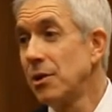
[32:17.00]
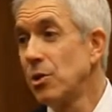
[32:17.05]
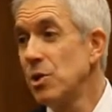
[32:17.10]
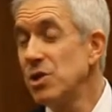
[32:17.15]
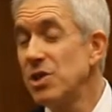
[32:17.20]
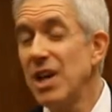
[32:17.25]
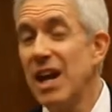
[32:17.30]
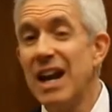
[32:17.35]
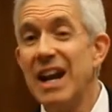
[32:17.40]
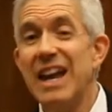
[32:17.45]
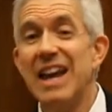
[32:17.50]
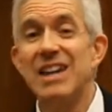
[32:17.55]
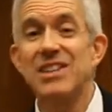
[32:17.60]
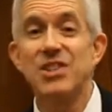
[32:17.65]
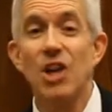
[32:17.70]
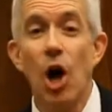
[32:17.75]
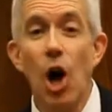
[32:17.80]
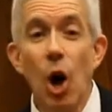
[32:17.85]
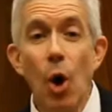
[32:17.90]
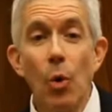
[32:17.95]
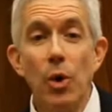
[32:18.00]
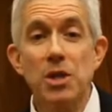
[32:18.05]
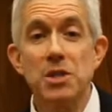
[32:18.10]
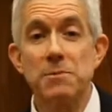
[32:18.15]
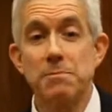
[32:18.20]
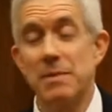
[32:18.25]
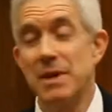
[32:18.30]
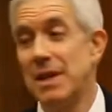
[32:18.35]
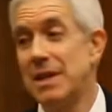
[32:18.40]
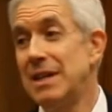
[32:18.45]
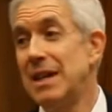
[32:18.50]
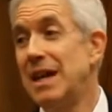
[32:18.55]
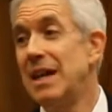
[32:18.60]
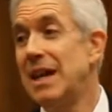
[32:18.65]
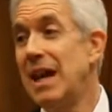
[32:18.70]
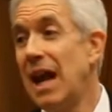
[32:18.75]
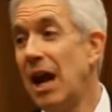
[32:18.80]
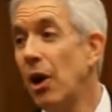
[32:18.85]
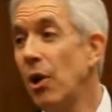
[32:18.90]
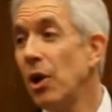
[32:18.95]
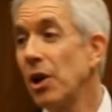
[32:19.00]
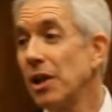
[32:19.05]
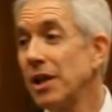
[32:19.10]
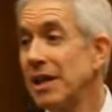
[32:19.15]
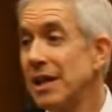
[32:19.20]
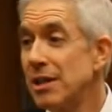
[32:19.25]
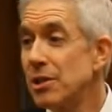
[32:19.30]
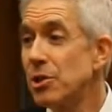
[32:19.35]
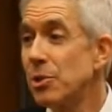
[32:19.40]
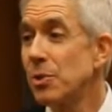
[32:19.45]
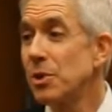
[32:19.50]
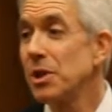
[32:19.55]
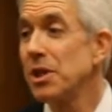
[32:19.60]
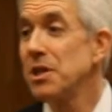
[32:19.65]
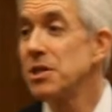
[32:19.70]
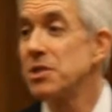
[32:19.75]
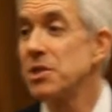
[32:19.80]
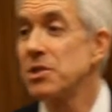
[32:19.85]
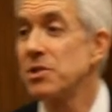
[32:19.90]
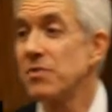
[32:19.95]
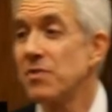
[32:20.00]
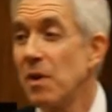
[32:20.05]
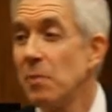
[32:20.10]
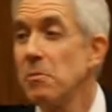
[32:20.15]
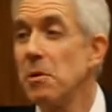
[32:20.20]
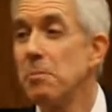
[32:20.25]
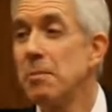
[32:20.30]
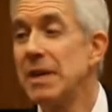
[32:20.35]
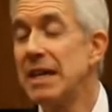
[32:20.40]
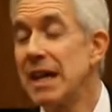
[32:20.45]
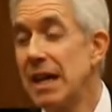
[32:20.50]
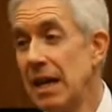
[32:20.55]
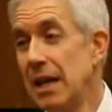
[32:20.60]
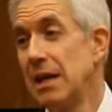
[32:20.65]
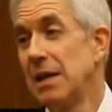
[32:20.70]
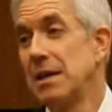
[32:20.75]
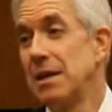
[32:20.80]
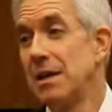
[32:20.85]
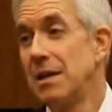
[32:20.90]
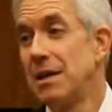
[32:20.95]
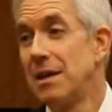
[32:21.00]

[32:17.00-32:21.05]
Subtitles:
Christianity has always been inherently interreligious from the beginning.